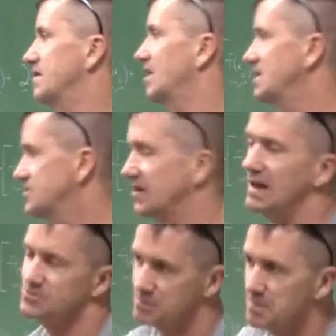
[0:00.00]
All right, so
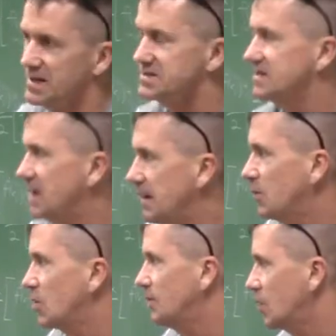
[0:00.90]
that's what makes it a
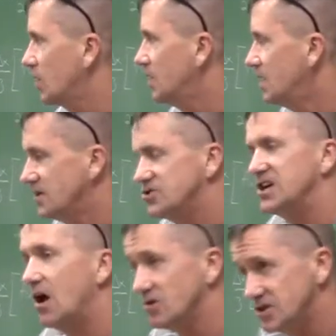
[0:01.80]
more and more
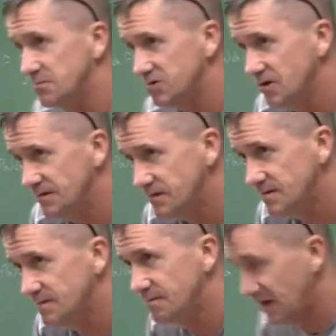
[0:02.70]
challenging proof,
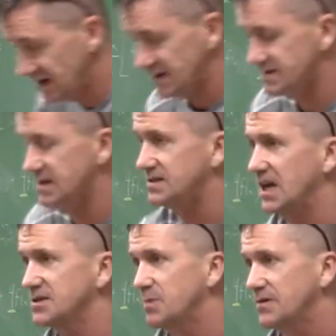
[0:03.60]
but it is in the
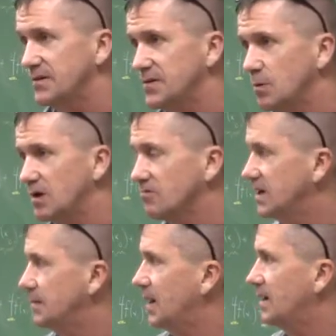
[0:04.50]
textbook if you want to
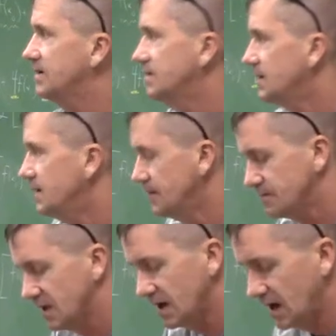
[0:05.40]
read about it.
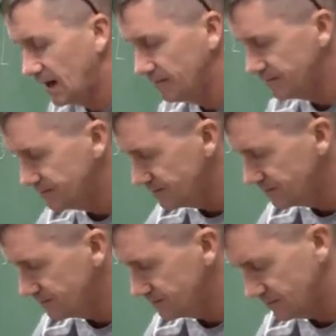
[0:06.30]
Um,
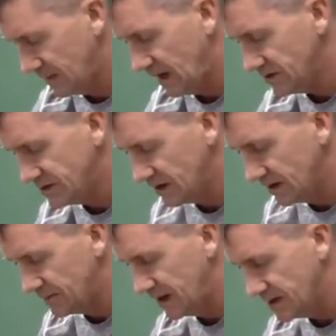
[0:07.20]
yeah, I should tell you
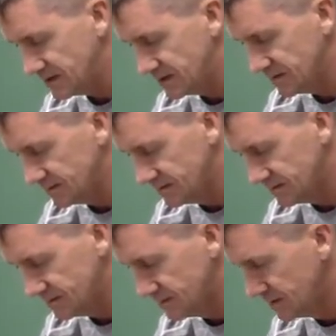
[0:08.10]
the page too.
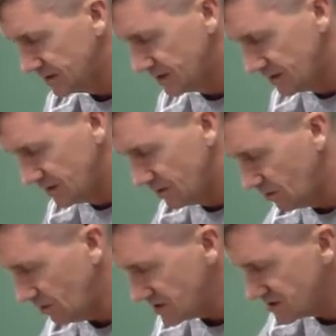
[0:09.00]

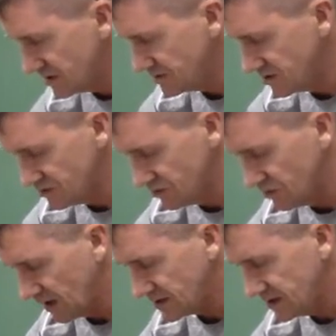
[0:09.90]
Where was Simpson's
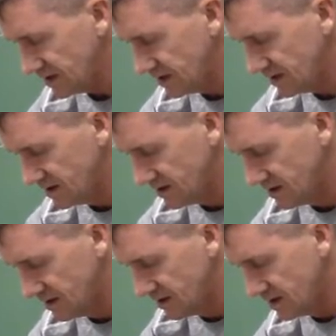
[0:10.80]
rule actually
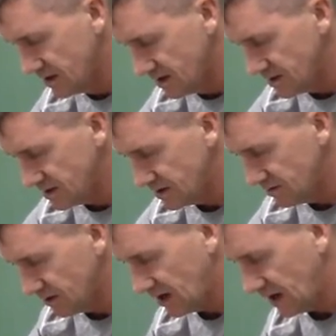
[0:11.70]

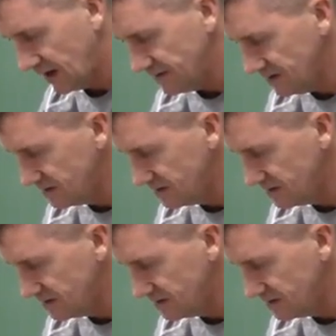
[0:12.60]
derived?